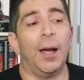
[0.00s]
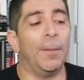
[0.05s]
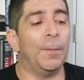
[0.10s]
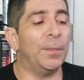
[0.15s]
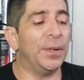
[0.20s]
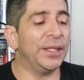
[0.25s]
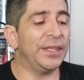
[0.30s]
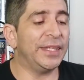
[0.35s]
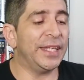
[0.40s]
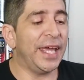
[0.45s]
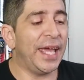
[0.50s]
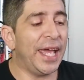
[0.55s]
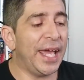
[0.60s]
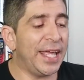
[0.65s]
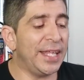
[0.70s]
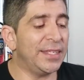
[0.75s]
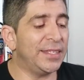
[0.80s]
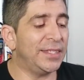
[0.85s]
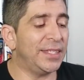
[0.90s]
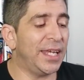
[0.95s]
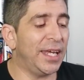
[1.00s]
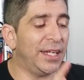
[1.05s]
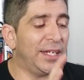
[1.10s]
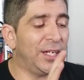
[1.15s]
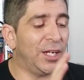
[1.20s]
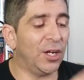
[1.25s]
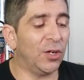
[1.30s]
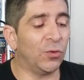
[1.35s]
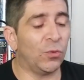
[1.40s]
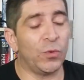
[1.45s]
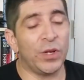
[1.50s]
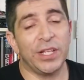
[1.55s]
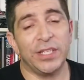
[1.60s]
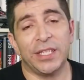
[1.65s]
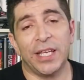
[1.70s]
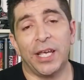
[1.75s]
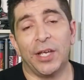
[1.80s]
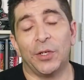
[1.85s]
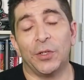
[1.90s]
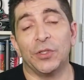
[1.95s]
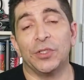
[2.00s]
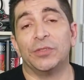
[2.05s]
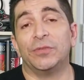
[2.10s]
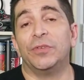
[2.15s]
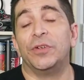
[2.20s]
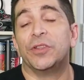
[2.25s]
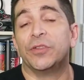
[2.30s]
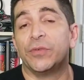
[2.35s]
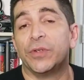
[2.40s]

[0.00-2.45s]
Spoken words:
but the headset retails for